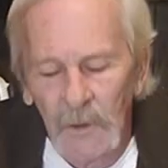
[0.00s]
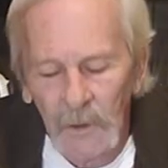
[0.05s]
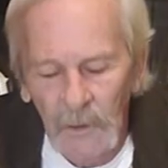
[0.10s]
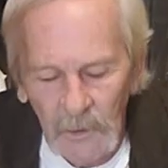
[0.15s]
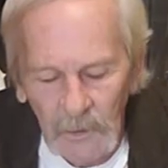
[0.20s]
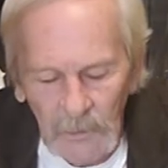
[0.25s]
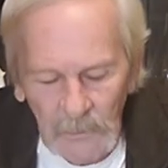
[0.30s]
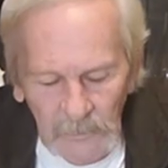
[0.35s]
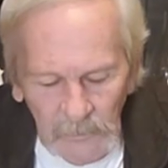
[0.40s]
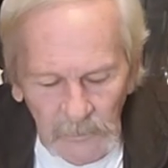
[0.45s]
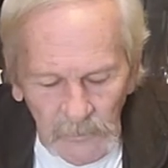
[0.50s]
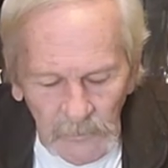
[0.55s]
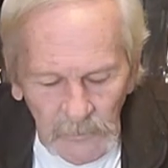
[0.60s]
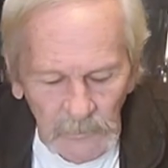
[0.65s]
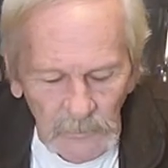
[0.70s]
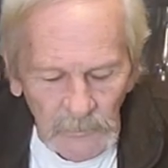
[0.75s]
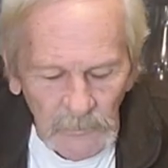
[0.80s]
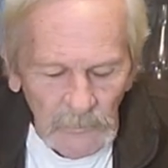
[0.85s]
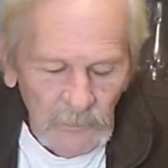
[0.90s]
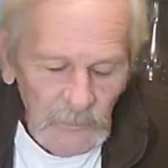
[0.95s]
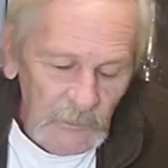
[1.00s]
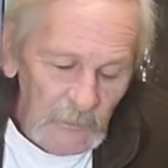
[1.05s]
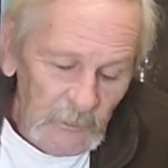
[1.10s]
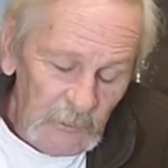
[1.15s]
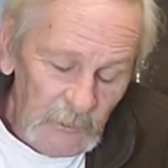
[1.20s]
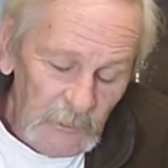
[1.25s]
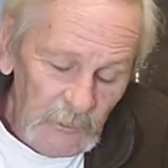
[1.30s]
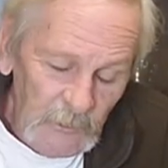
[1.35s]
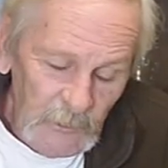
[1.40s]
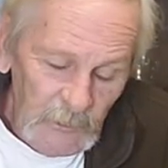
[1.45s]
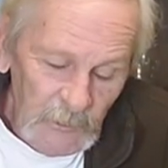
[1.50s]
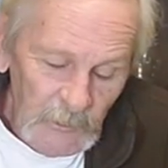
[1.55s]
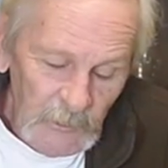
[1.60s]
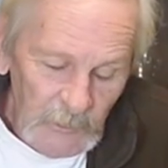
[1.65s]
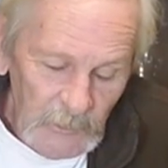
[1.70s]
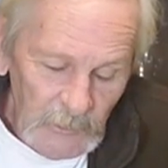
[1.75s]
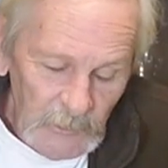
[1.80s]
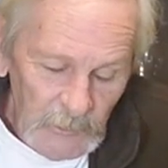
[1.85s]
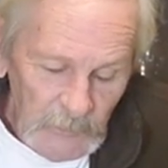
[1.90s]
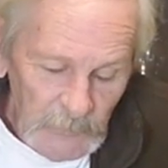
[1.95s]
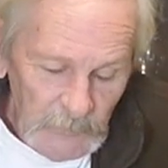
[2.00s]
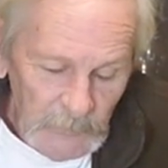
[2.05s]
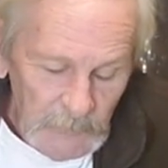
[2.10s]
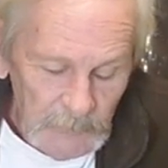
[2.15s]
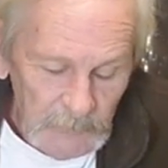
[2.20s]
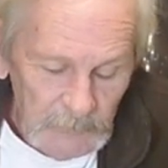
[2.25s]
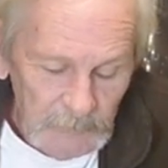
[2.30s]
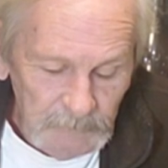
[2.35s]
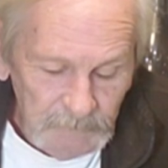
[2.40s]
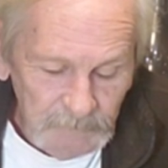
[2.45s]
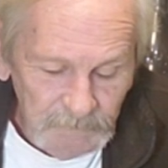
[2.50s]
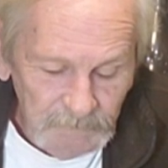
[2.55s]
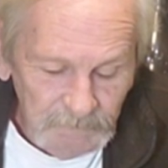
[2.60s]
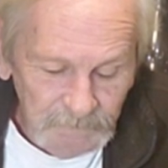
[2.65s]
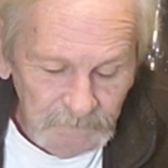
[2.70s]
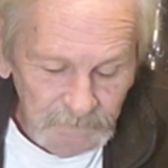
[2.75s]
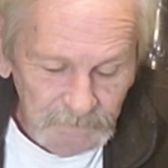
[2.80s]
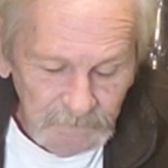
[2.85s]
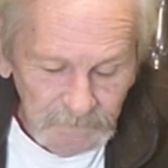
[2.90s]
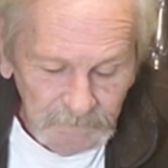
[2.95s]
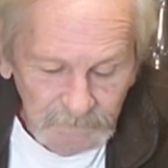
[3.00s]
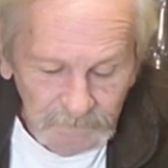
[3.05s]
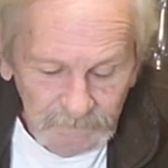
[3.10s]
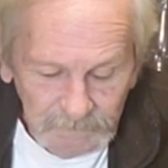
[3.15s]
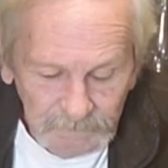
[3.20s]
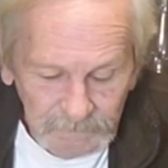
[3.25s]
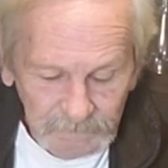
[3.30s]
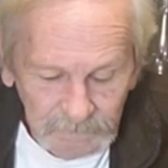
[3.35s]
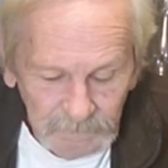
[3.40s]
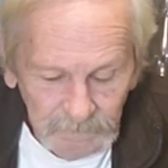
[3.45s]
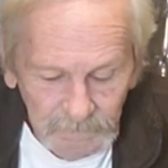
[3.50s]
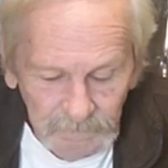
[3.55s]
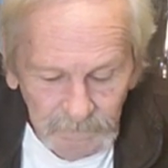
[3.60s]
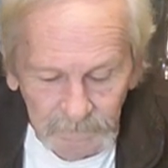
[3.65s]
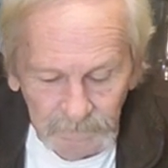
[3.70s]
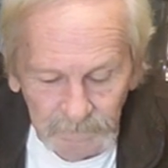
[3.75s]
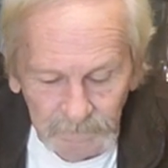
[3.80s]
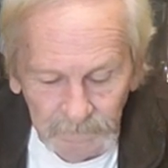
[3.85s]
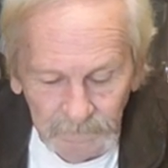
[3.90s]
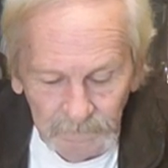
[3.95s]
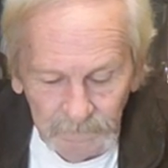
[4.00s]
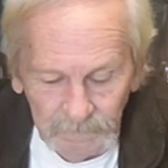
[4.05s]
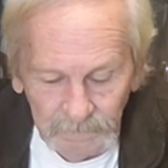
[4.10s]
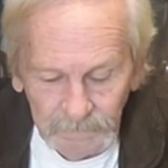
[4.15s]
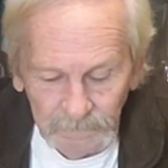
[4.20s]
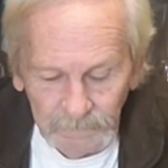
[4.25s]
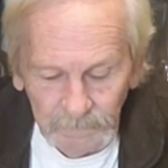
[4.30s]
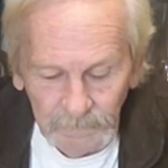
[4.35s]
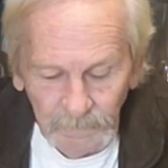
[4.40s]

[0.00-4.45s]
Nothing is said.